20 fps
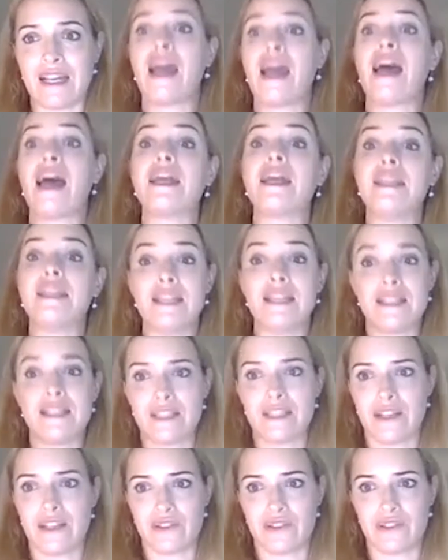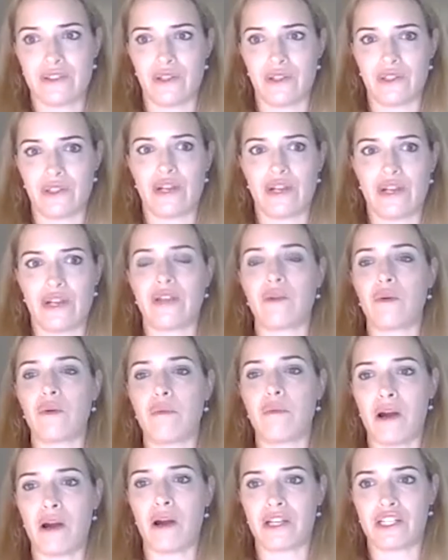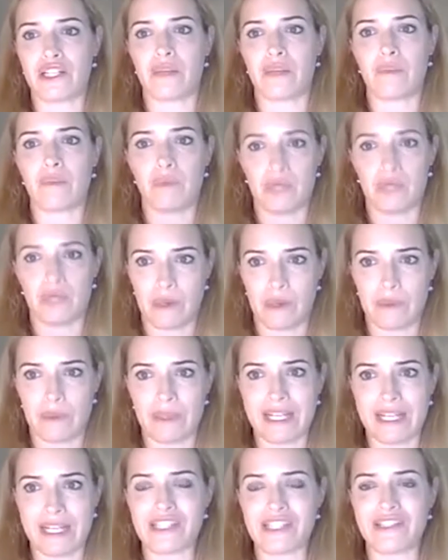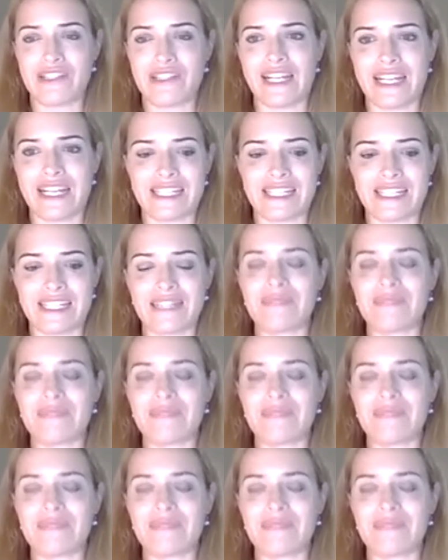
unless they're a sole trader or partnership, which we will get to later.